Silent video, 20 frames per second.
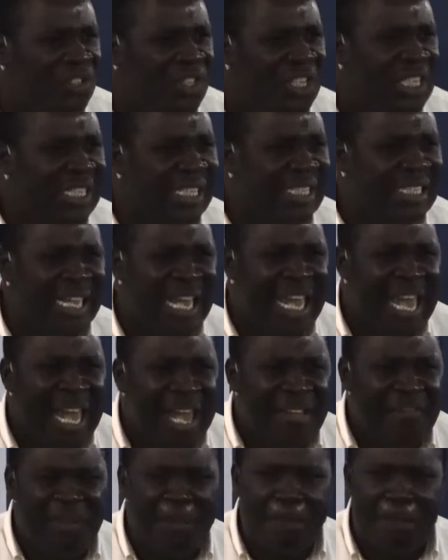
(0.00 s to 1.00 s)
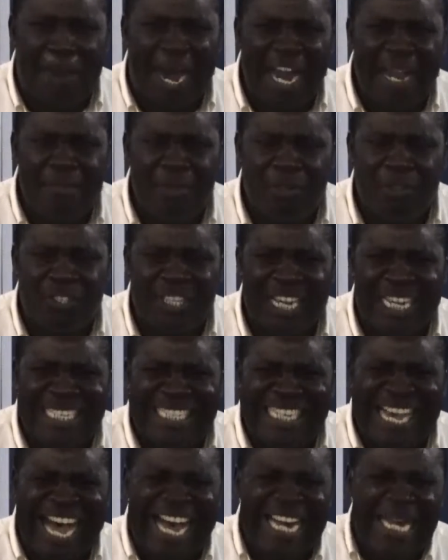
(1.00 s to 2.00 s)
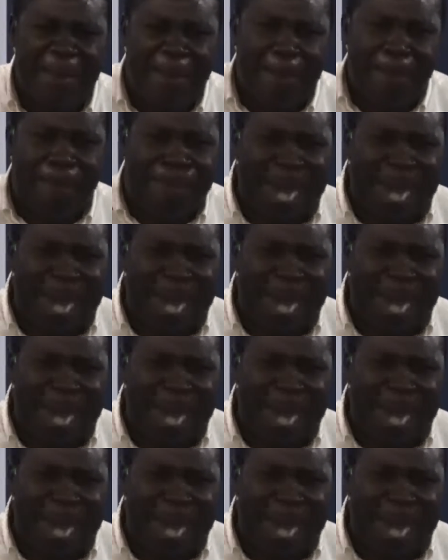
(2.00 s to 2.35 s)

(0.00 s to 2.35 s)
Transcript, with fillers: of Jesus. And the Bible says, and